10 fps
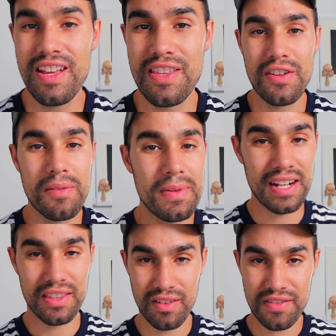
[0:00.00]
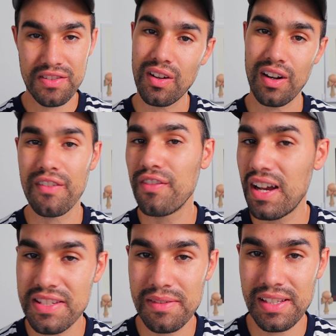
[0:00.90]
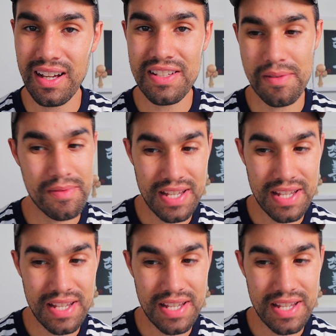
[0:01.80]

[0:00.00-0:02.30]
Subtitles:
You could be at a thrift store, find something awesome,